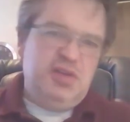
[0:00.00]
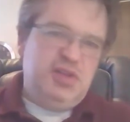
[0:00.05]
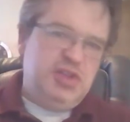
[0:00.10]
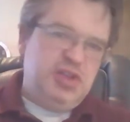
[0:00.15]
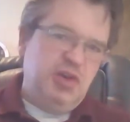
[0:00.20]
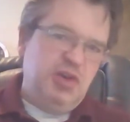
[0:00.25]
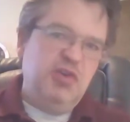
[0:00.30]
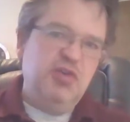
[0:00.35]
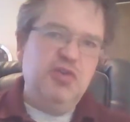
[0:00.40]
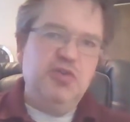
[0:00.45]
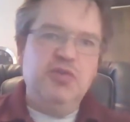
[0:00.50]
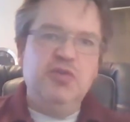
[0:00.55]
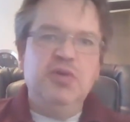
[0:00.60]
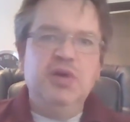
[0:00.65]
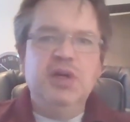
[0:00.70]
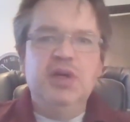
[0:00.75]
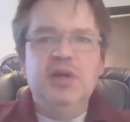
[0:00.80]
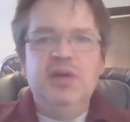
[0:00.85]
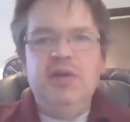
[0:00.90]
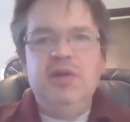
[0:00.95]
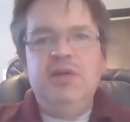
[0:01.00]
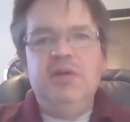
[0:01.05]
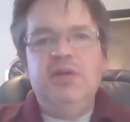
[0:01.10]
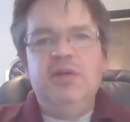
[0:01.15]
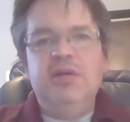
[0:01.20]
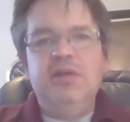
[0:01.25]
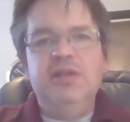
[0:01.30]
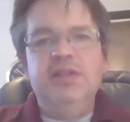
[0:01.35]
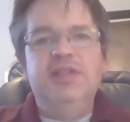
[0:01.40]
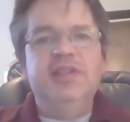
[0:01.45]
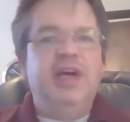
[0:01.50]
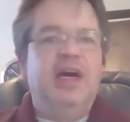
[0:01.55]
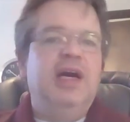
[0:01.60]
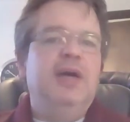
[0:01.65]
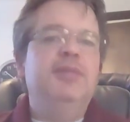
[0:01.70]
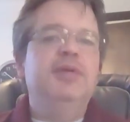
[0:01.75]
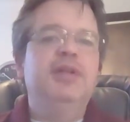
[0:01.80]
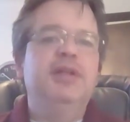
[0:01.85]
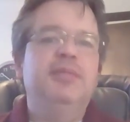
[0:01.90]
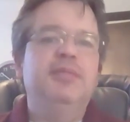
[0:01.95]
Two
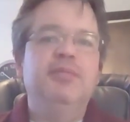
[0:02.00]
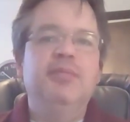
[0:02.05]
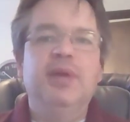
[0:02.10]
dominant